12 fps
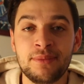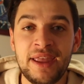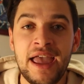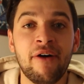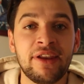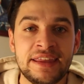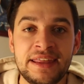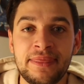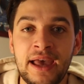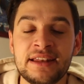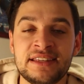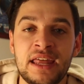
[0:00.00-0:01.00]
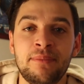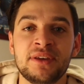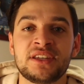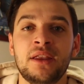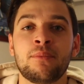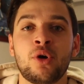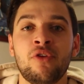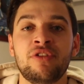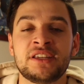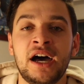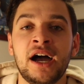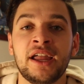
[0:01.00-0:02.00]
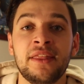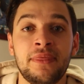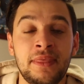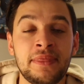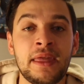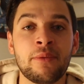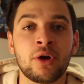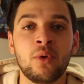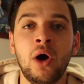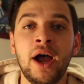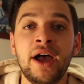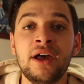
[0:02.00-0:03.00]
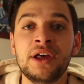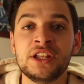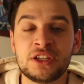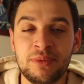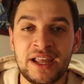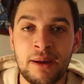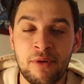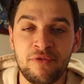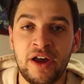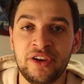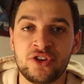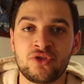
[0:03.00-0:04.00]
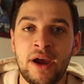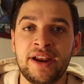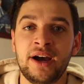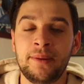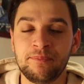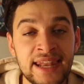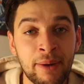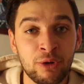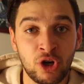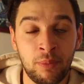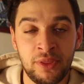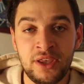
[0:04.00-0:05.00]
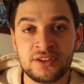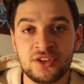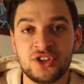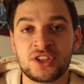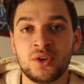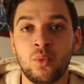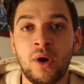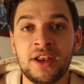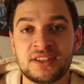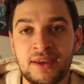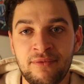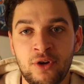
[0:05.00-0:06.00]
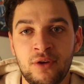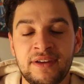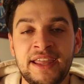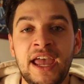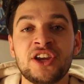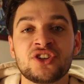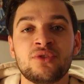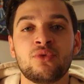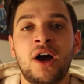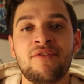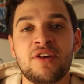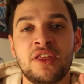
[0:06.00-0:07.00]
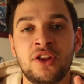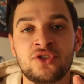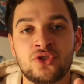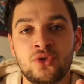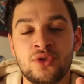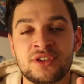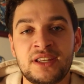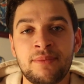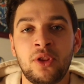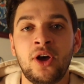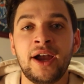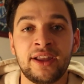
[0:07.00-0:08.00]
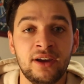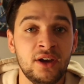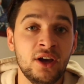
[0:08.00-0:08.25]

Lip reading: to be able to hit that 10% profit target that they require to become a funded trader. Now, on top of this, it's just a one-step verification rather than a two-step like